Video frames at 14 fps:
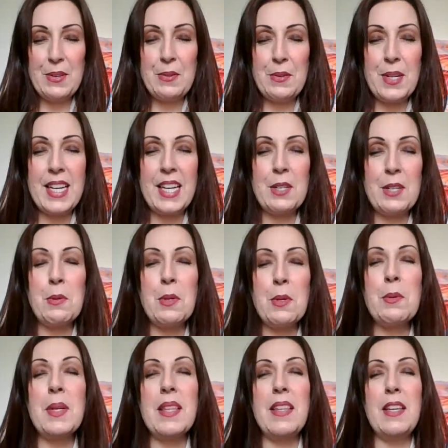we're here, we're
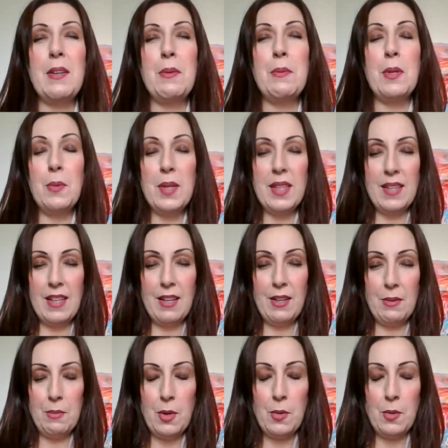with you, we're with you,
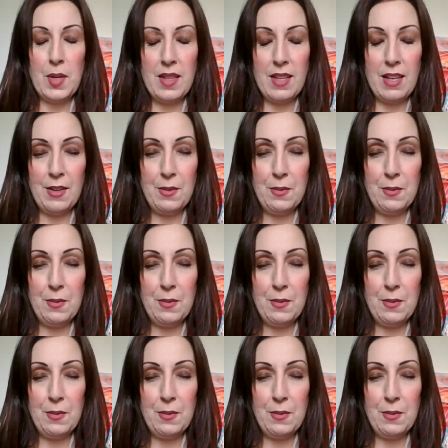we're with you.